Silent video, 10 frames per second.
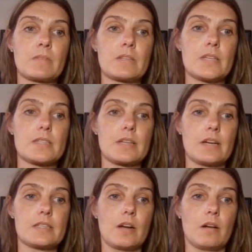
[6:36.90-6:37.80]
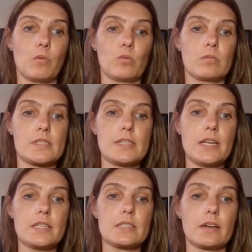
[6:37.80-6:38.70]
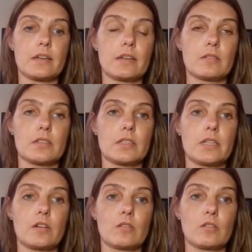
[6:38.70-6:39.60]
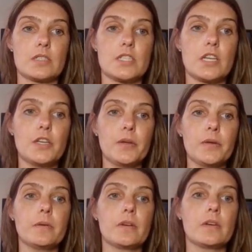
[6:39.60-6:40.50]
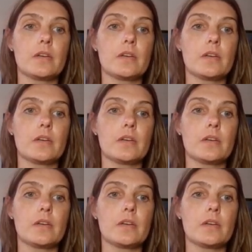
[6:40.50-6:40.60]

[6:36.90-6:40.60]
In this case, I'm all set. I can click on continue,